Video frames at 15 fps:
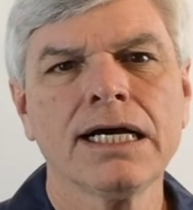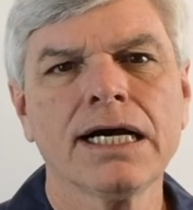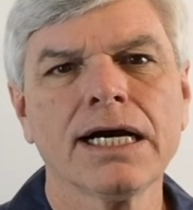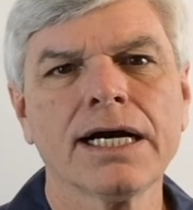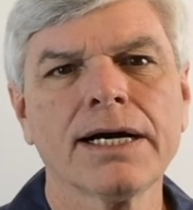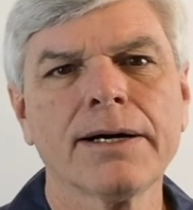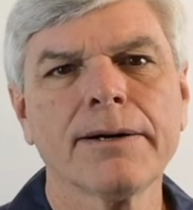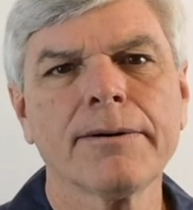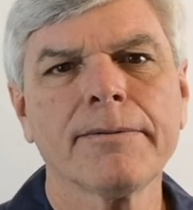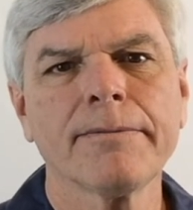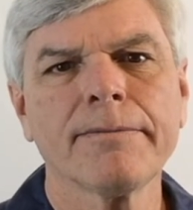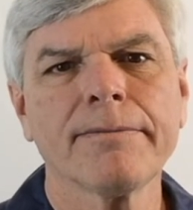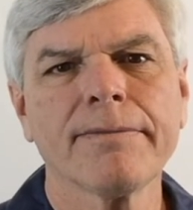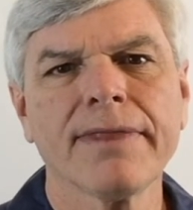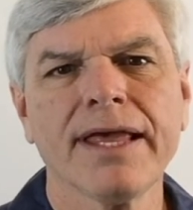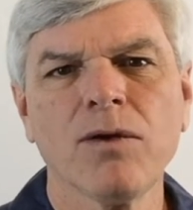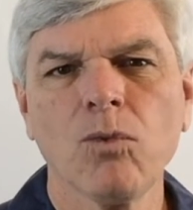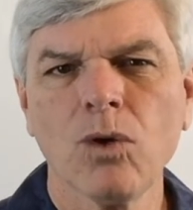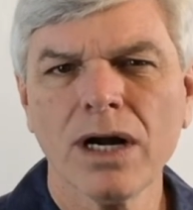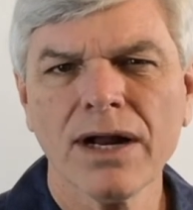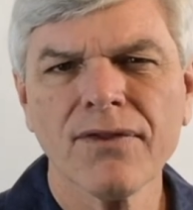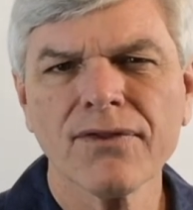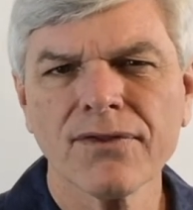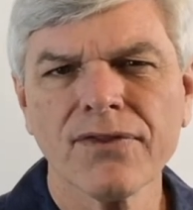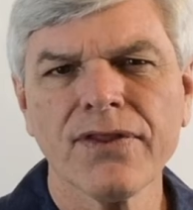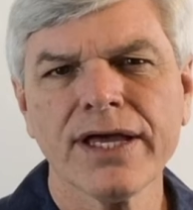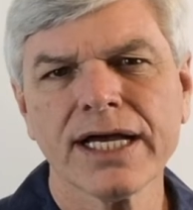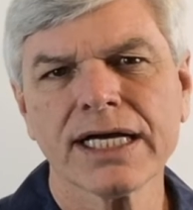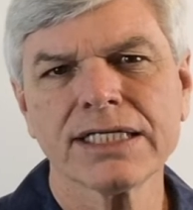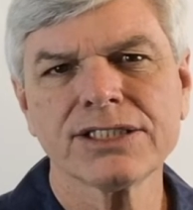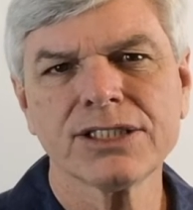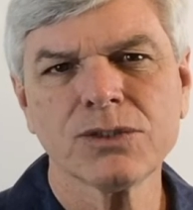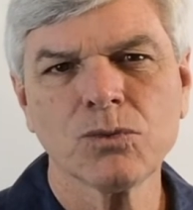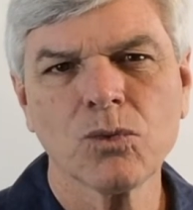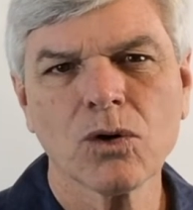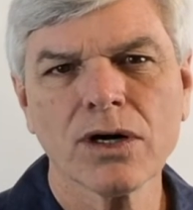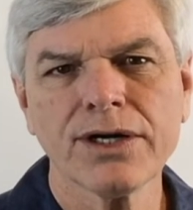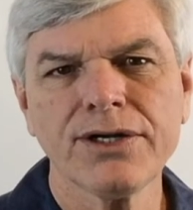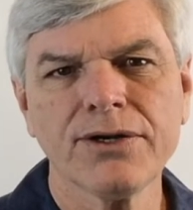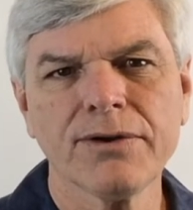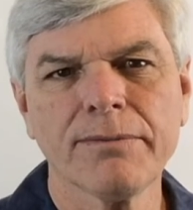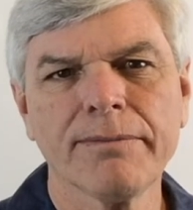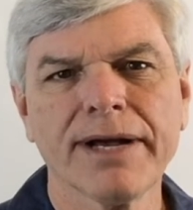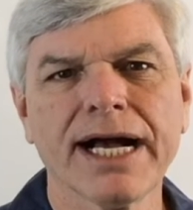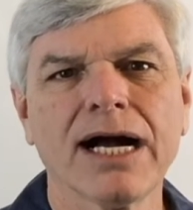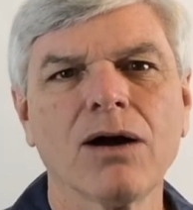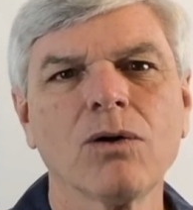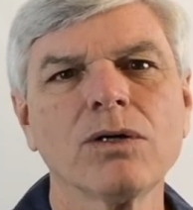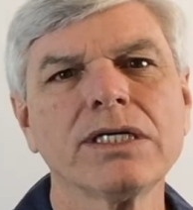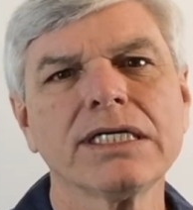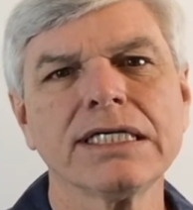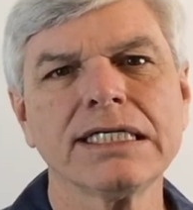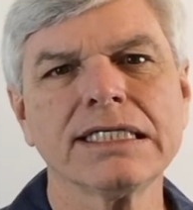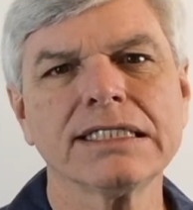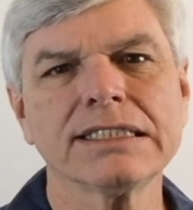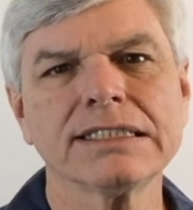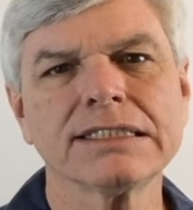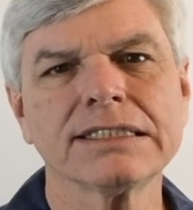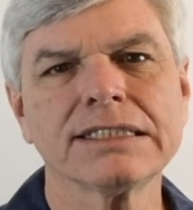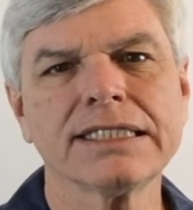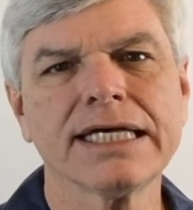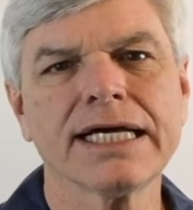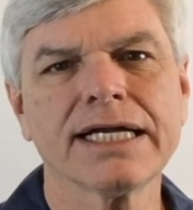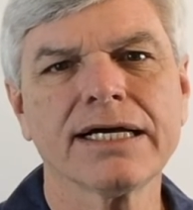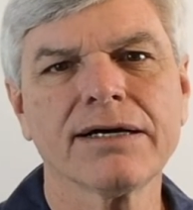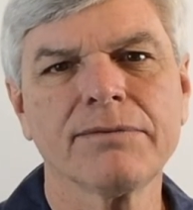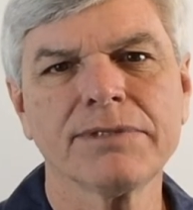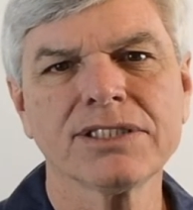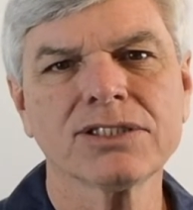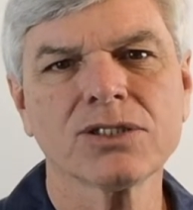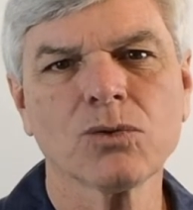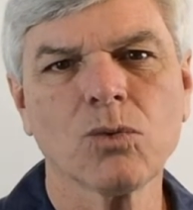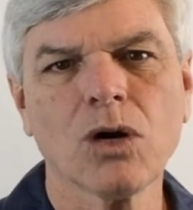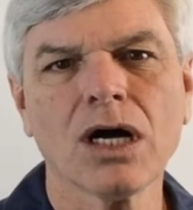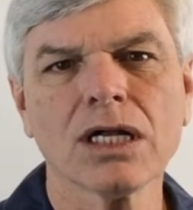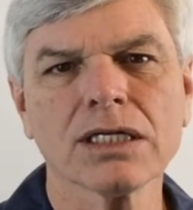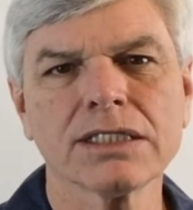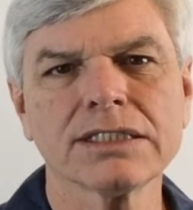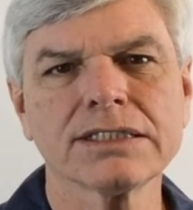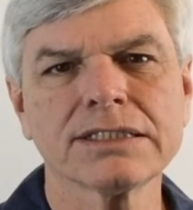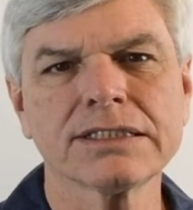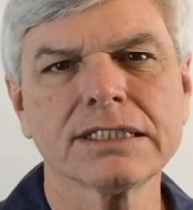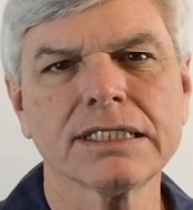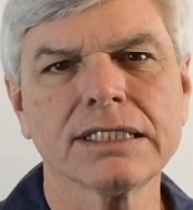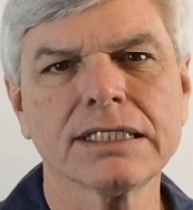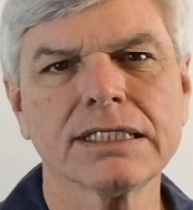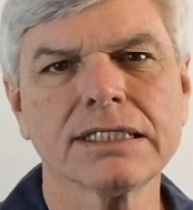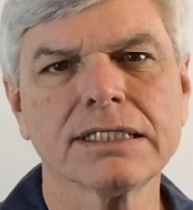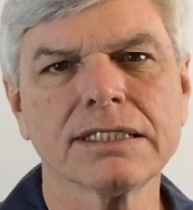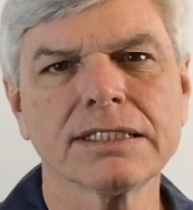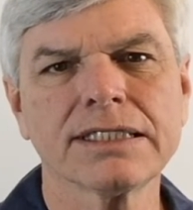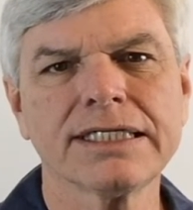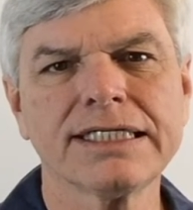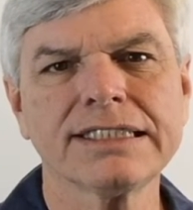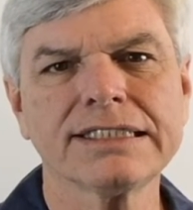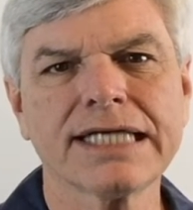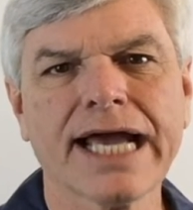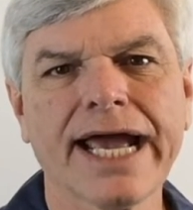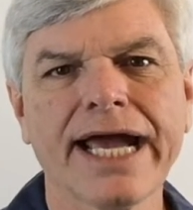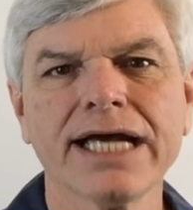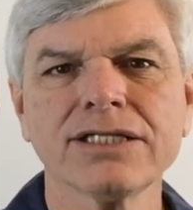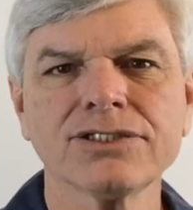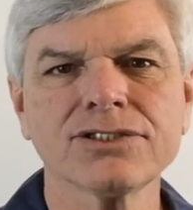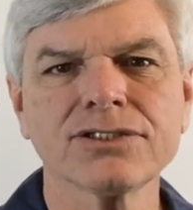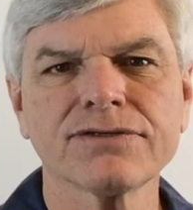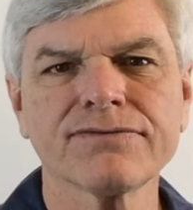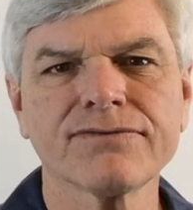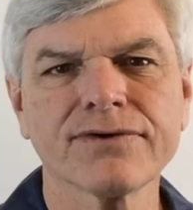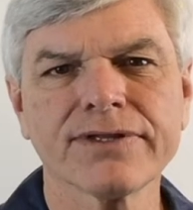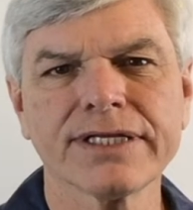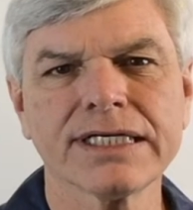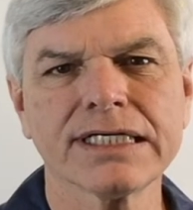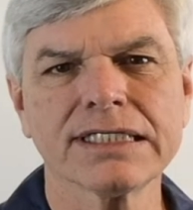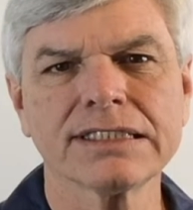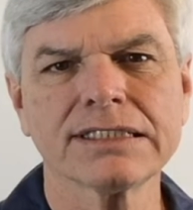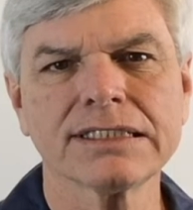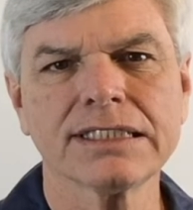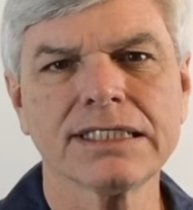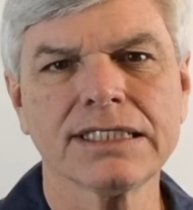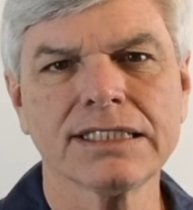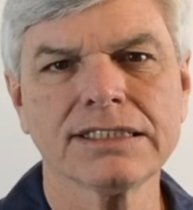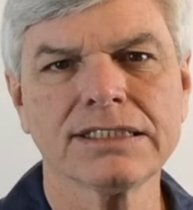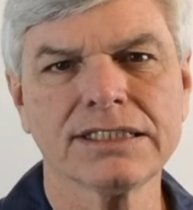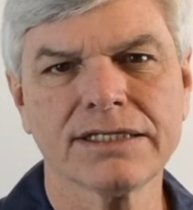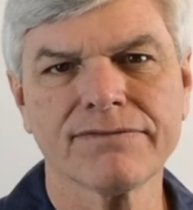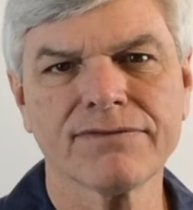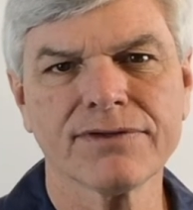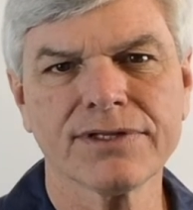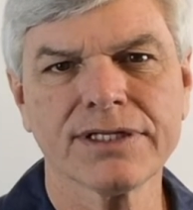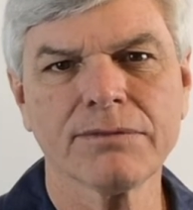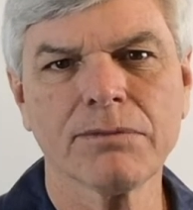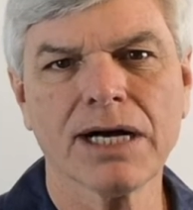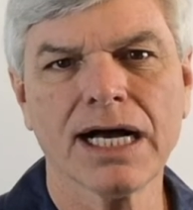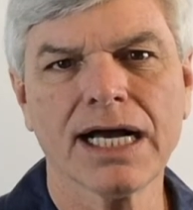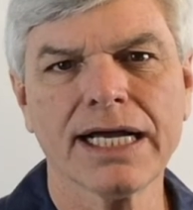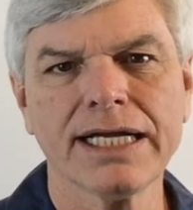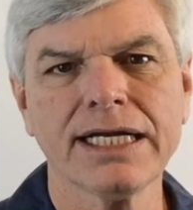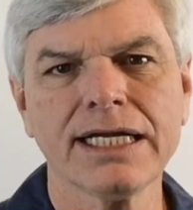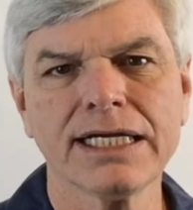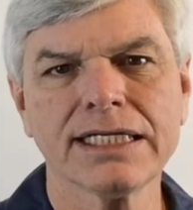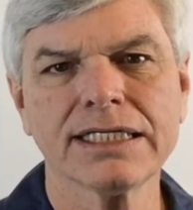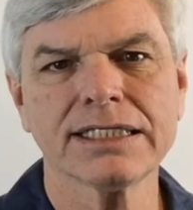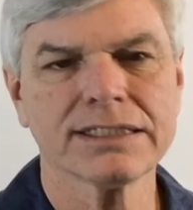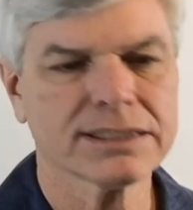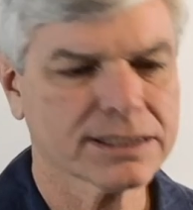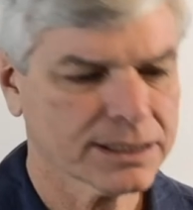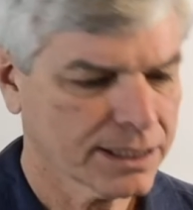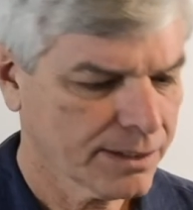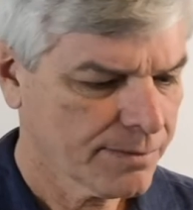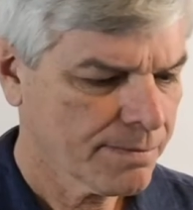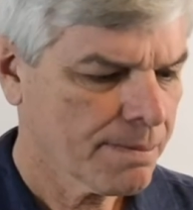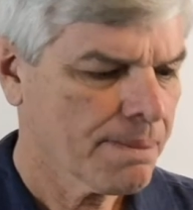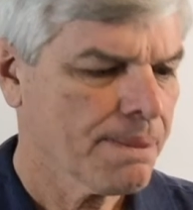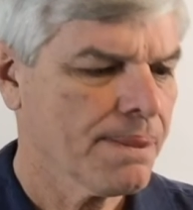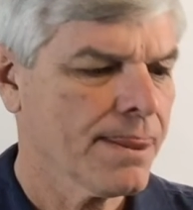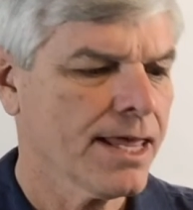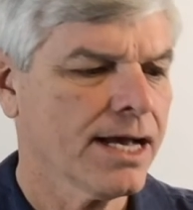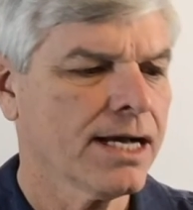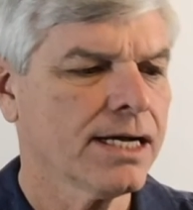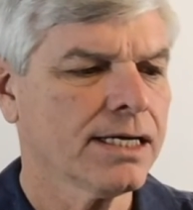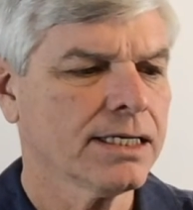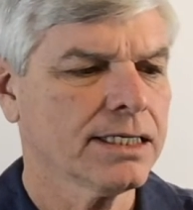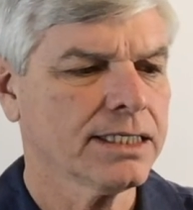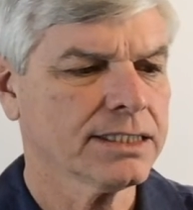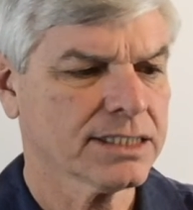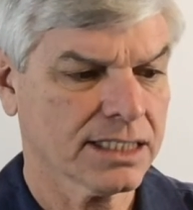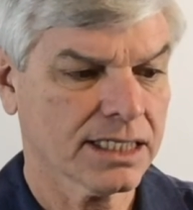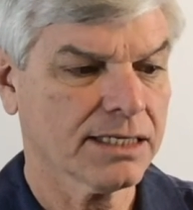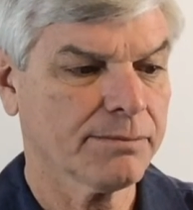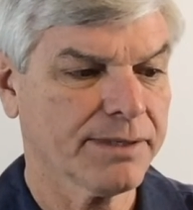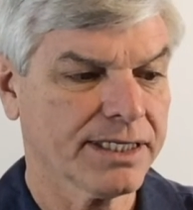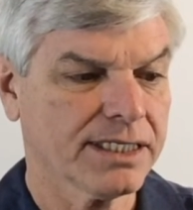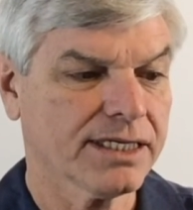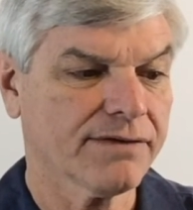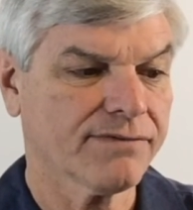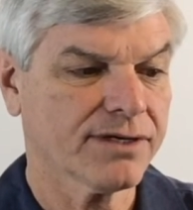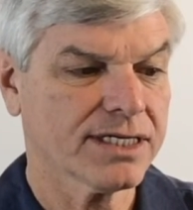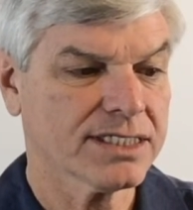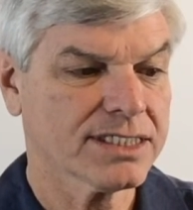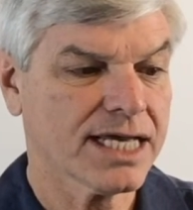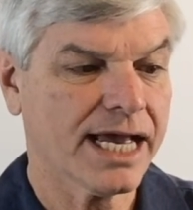And one other thing I should warn you about is that Mr. Wallace, his answer for this is different than mine. It's It's a little bit different. It's